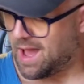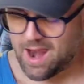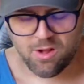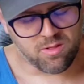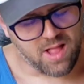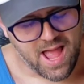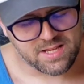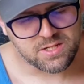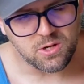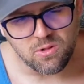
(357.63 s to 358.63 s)
I don't
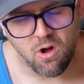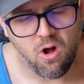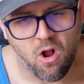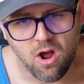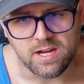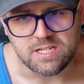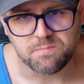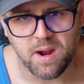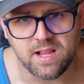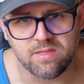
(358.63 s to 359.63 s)
last too long on these
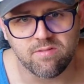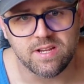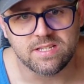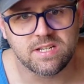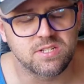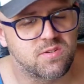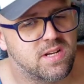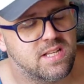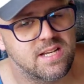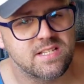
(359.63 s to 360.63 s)
Bite 3s because
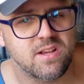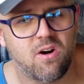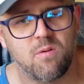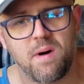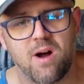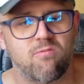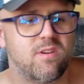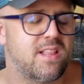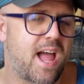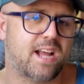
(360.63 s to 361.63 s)
really it's all about
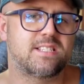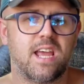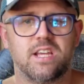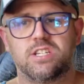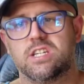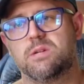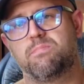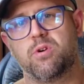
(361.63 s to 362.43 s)
relaxation and